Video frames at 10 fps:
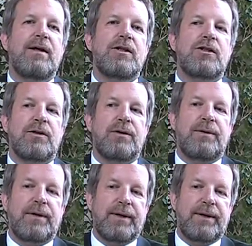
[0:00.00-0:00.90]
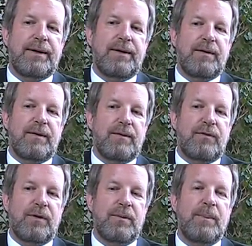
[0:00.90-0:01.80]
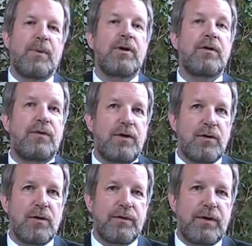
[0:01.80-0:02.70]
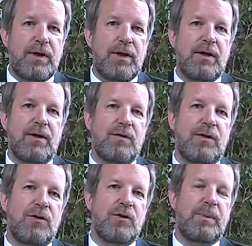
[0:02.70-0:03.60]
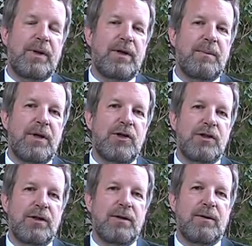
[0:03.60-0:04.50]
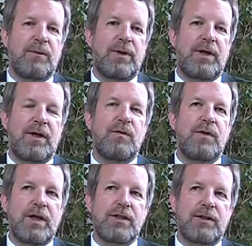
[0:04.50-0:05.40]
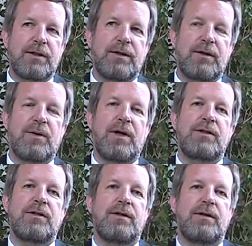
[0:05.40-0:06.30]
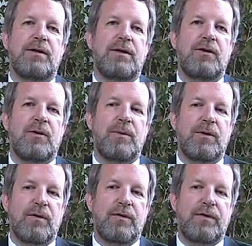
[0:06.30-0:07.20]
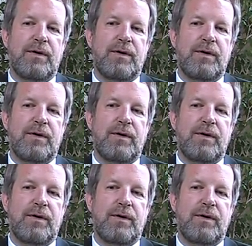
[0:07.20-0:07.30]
So from the point of view of the European Commission, we invest quite a number of